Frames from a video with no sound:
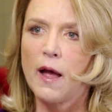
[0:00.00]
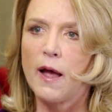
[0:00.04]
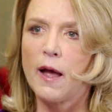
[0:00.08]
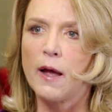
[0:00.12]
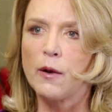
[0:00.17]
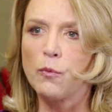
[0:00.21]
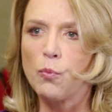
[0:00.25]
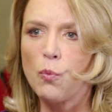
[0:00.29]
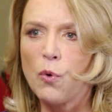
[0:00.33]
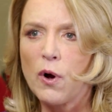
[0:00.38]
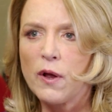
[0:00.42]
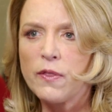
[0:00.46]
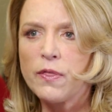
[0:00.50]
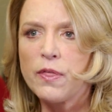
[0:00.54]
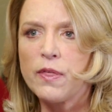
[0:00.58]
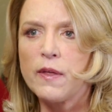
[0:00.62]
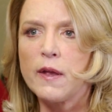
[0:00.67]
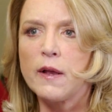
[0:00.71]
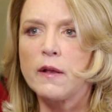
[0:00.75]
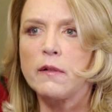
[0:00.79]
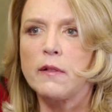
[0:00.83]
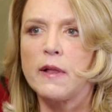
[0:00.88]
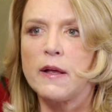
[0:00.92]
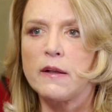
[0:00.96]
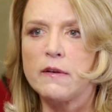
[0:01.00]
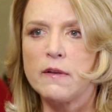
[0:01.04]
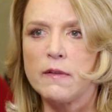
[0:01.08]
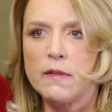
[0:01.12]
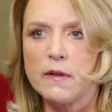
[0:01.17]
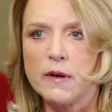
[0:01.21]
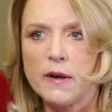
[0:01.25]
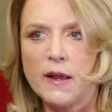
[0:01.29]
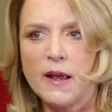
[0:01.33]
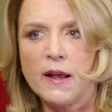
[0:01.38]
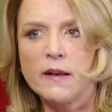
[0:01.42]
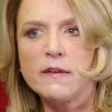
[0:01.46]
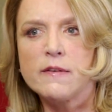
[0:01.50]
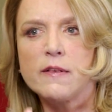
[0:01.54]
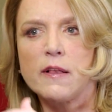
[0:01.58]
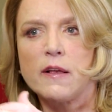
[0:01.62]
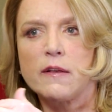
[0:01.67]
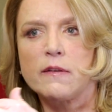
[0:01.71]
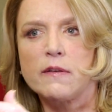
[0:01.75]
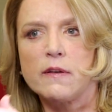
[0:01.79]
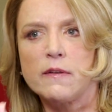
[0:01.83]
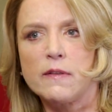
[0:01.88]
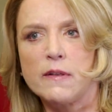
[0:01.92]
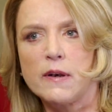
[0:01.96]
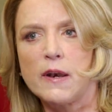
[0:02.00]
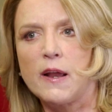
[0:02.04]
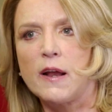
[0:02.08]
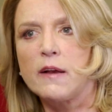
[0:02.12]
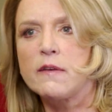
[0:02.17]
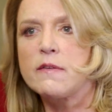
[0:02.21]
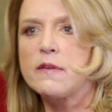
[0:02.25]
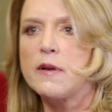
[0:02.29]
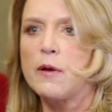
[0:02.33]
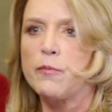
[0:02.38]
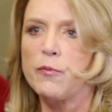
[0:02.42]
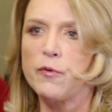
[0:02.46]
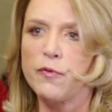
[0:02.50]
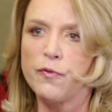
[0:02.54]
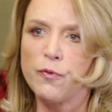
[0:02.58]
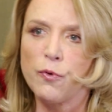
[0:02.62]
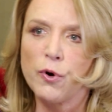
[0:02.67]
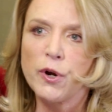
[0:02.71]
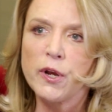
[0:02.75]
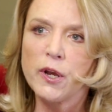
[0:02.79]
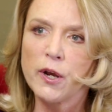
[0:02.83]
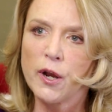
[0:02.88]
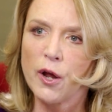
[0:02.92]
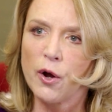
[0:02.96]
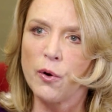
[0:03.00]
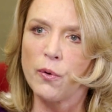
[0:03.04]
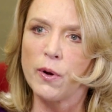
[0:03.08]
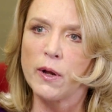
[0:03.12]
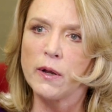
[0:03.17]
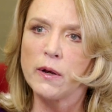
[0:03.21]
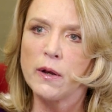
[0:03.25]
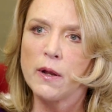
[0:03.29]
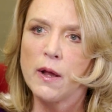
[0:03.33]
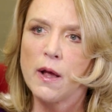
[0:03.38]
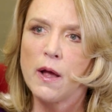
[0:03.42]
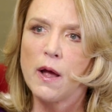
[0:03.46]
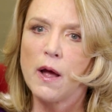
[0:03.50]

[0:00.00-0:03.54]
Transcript: And one thing led to the next, and before you know it,